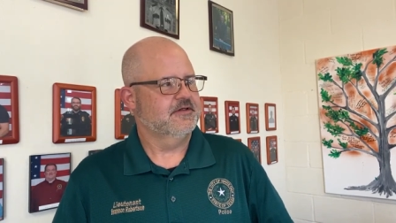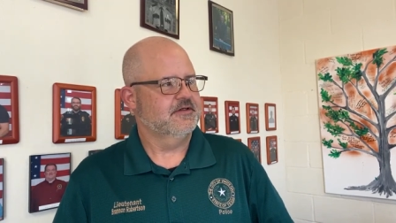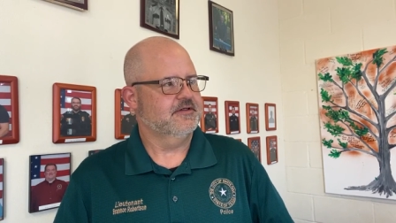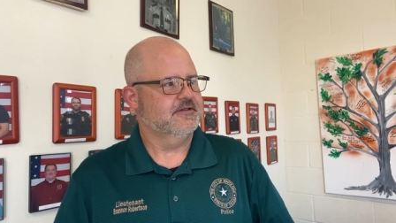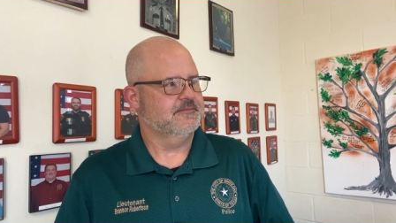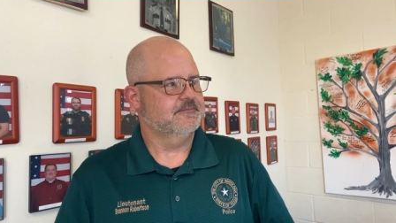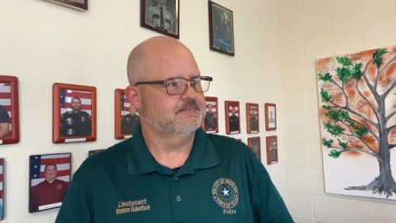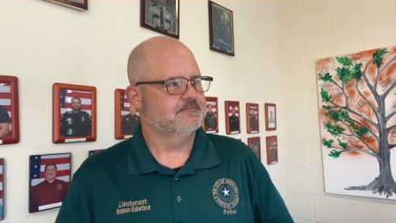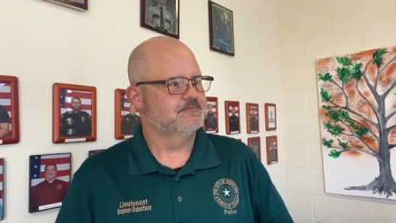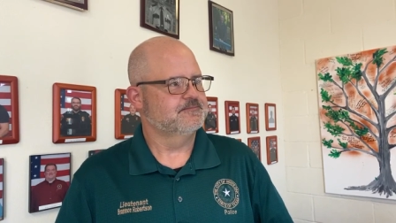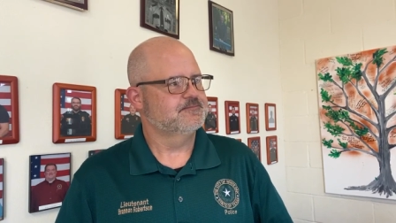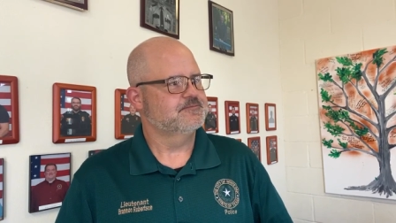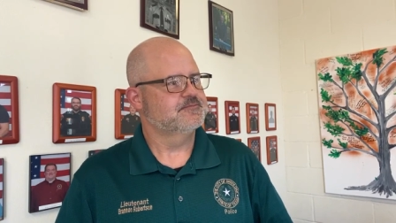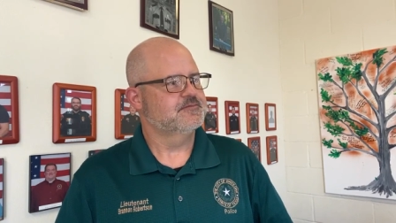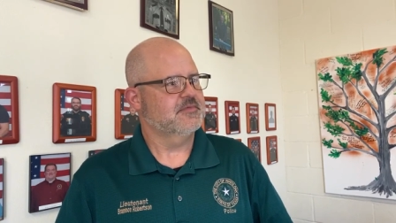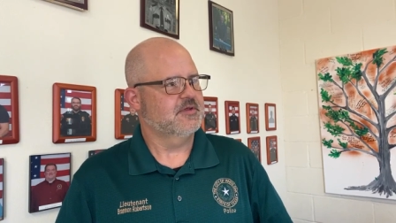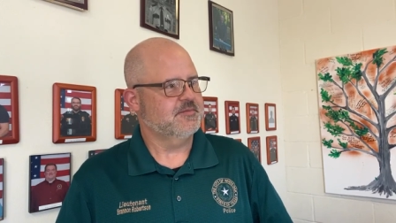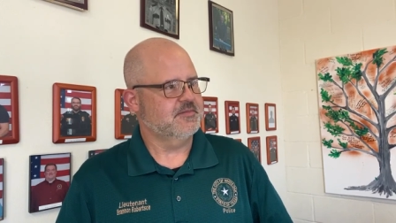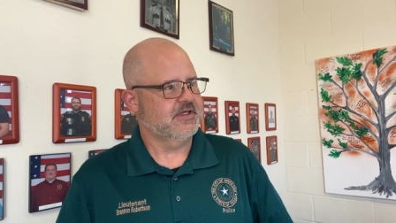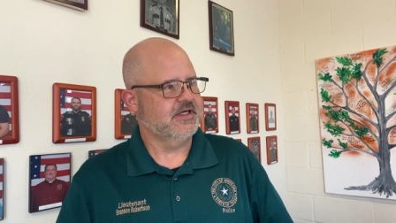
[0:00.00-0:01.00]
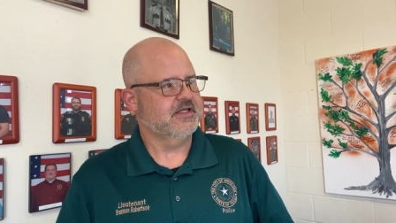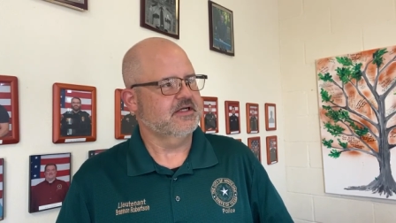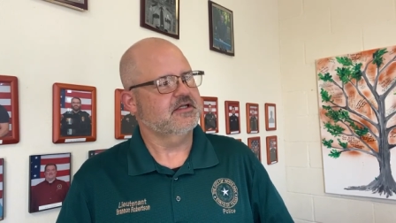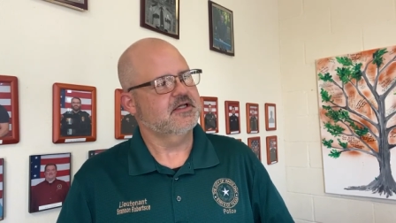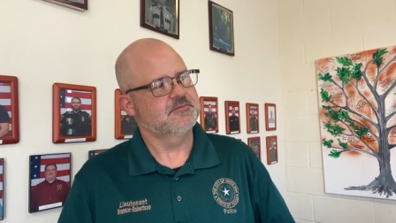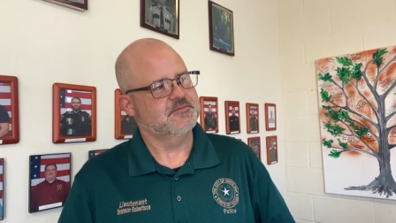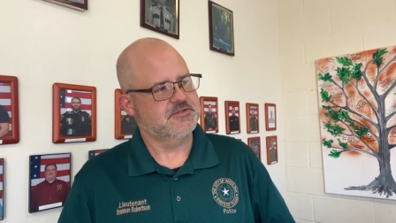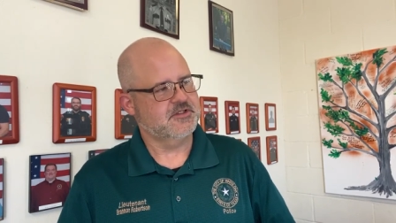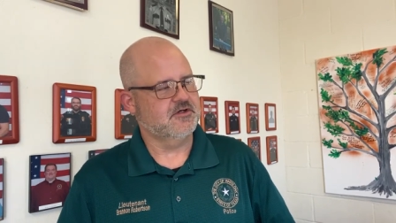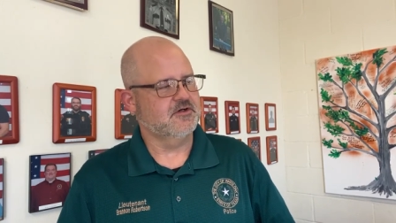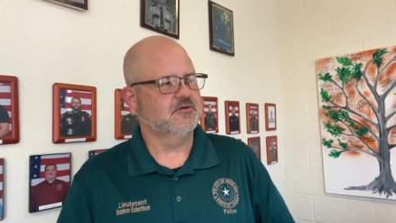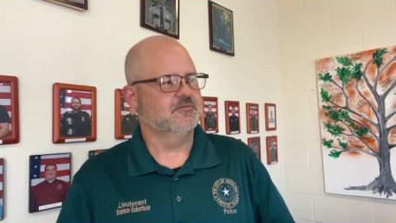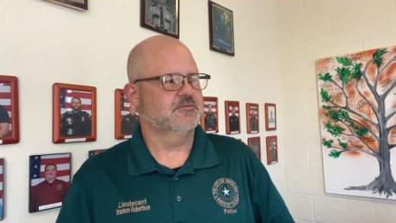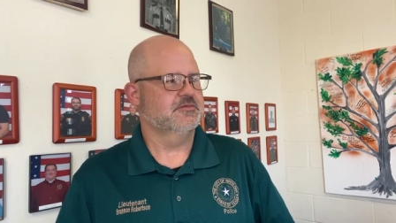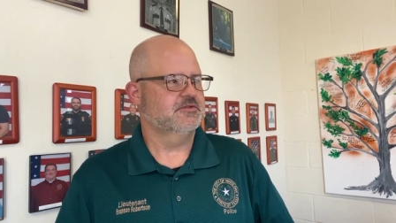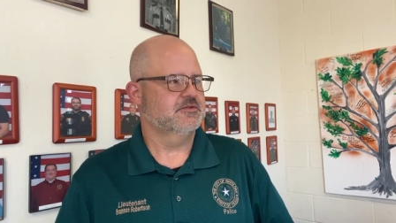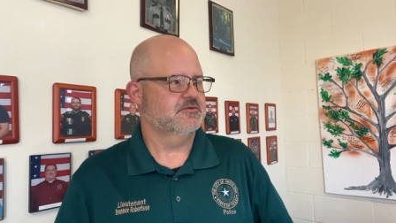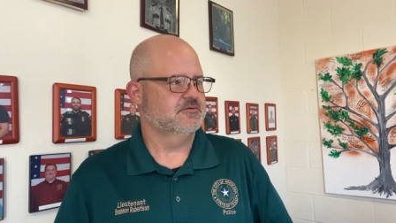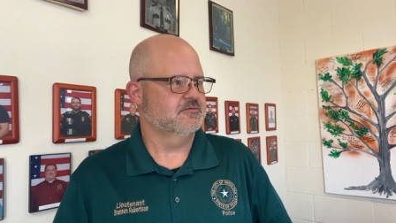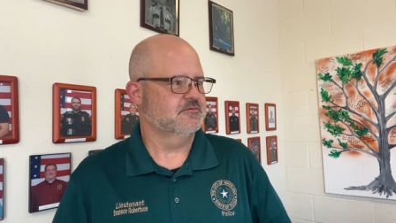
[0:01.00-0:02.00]
um, a man comes home
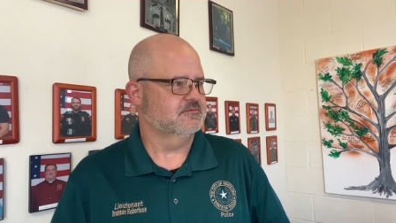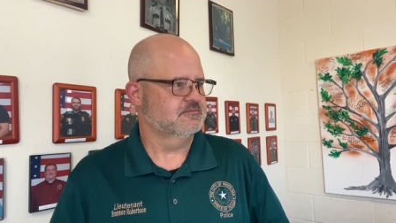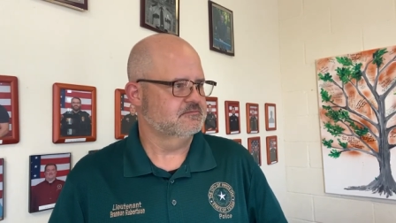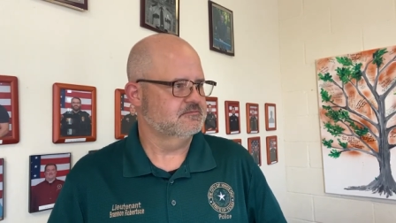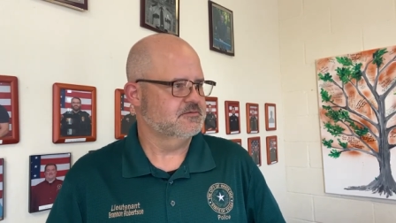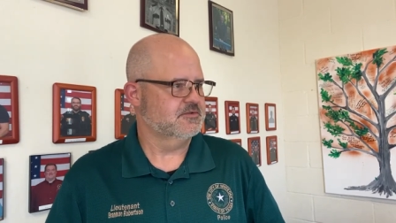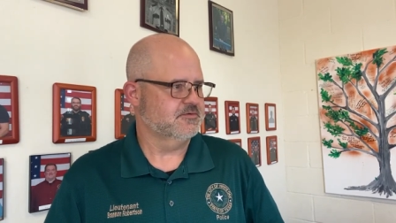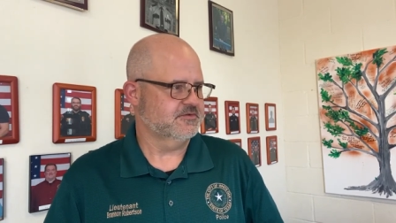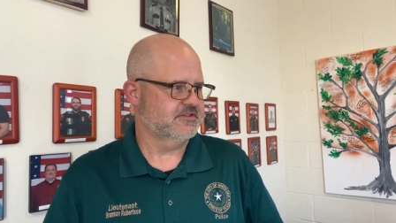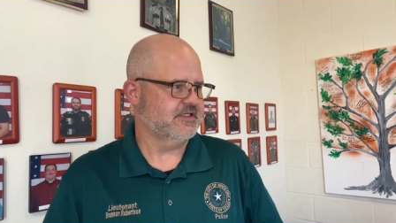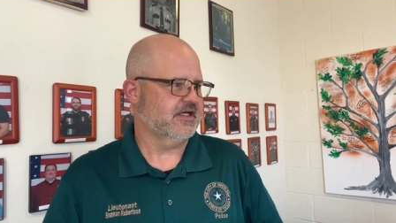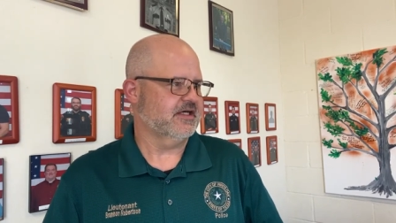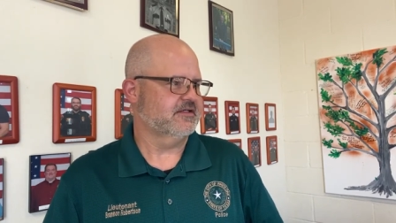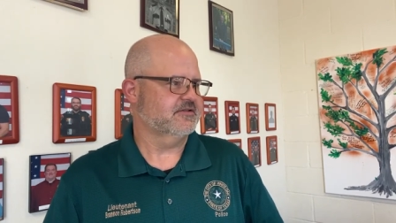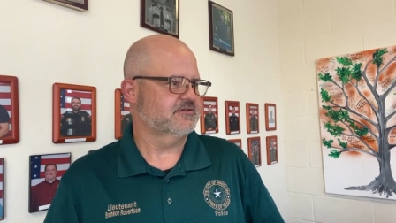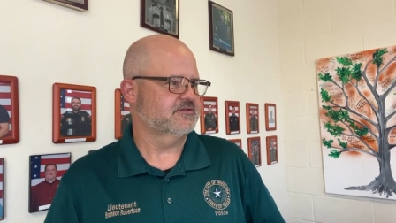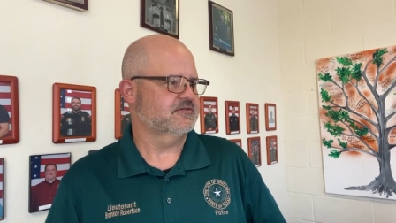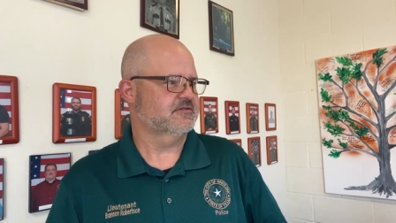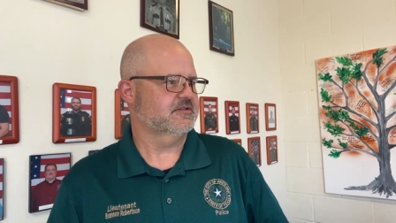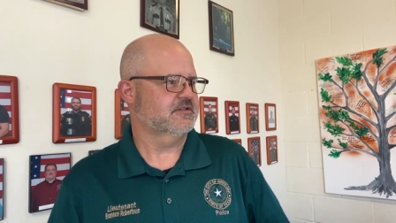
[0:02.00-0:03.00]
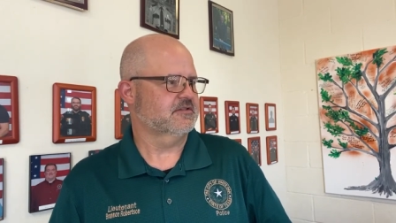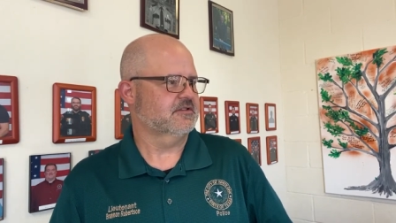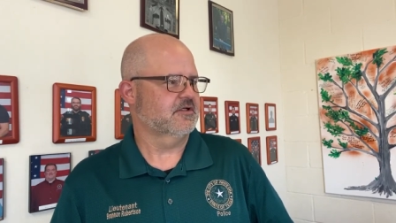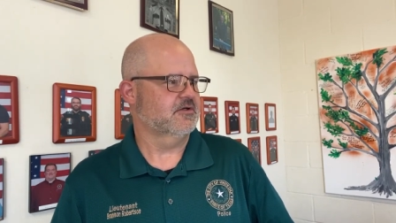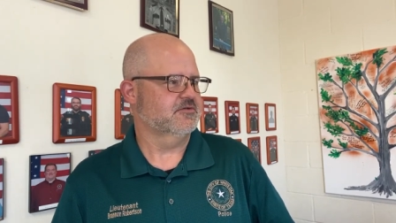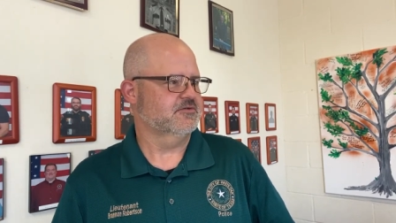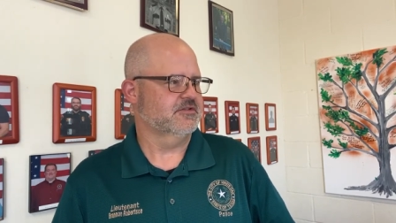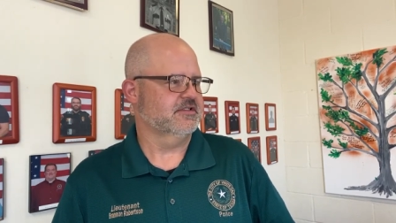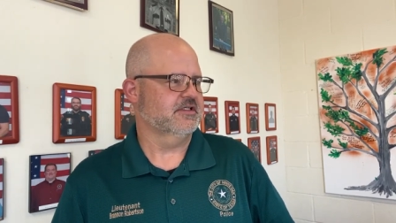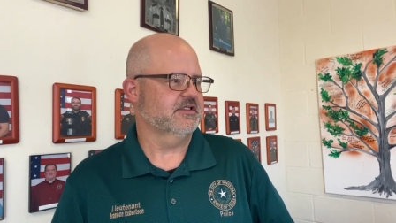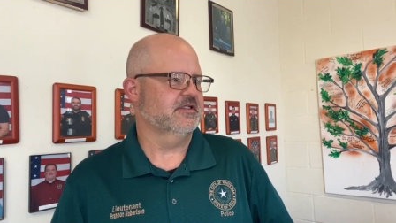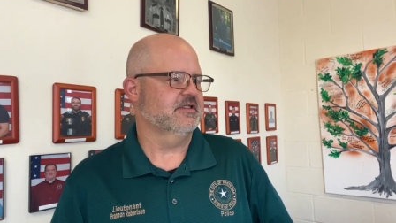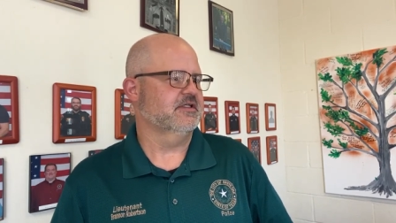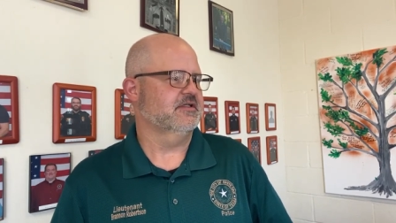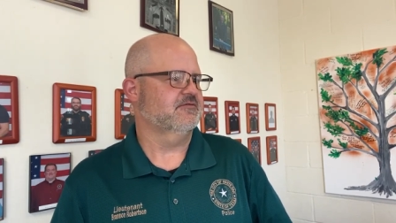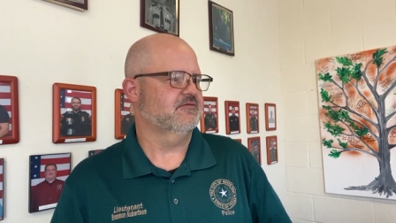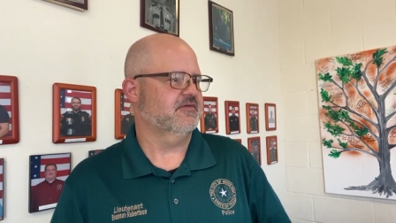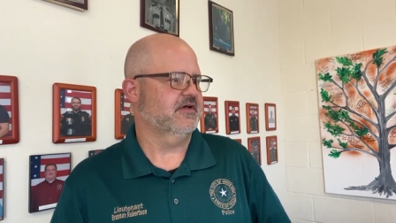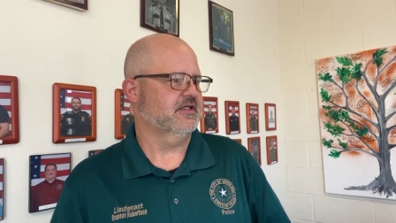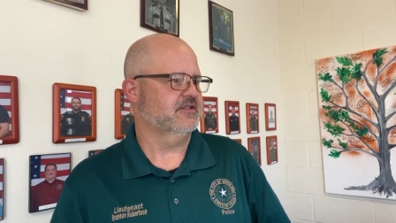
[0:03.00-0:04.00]
to, to his house and goes in
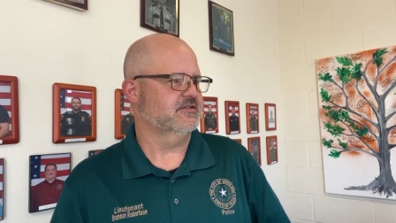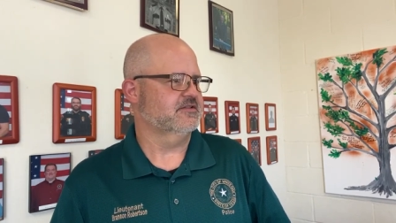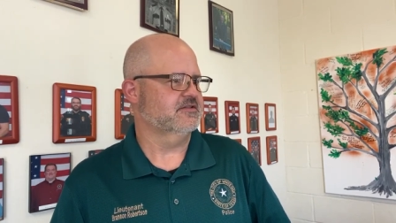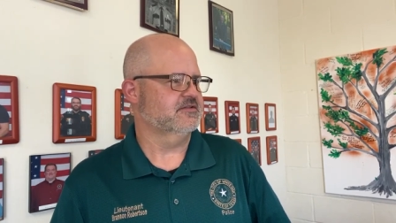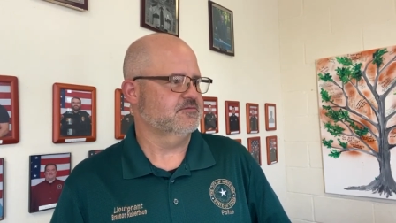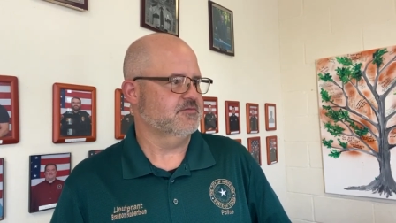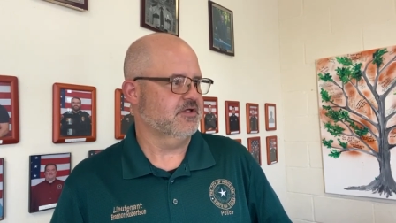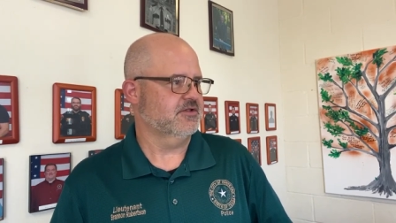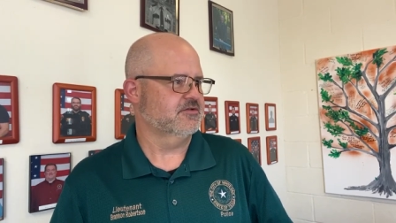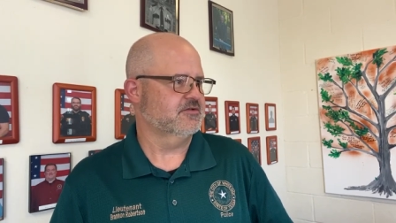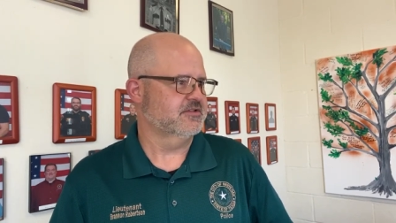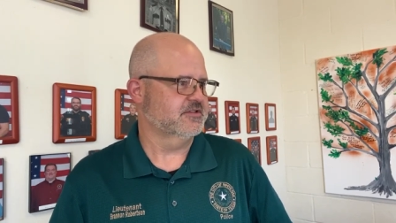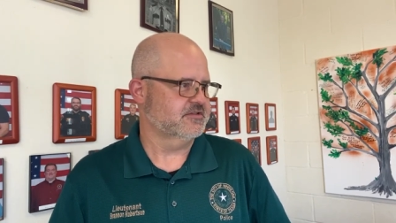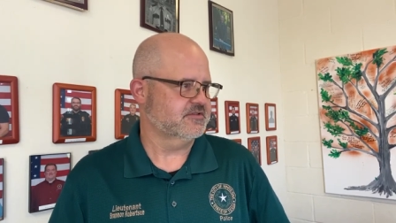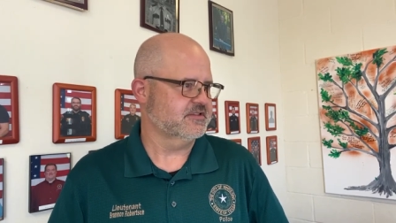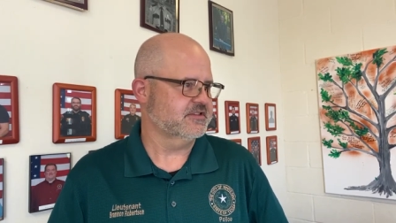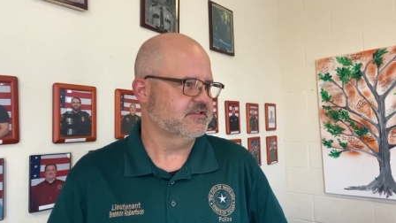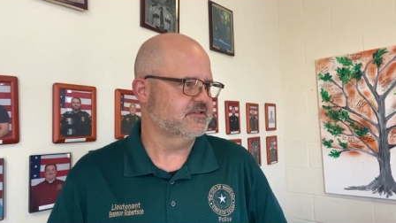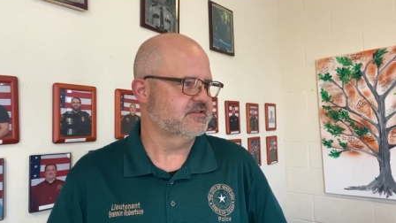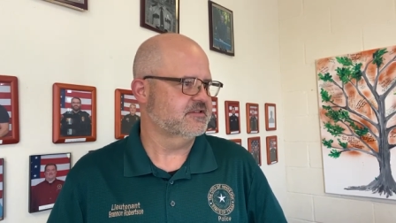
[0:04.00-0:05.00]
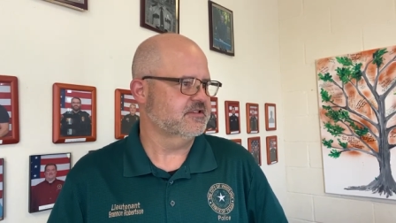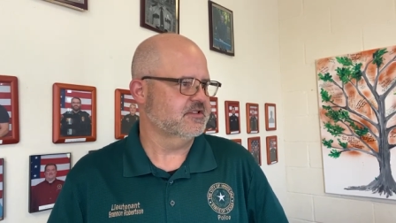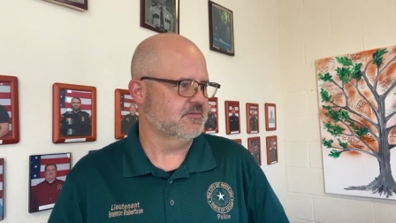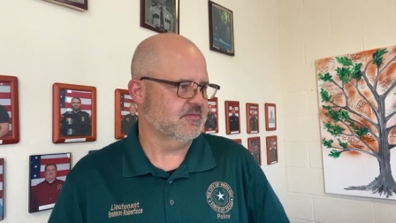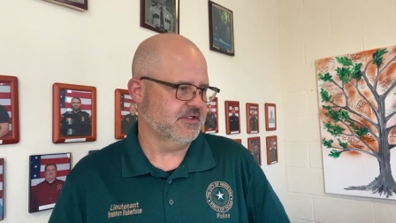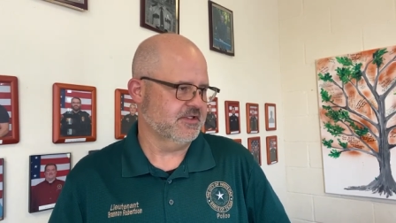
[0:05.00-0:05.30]
and finds his mother deceased in the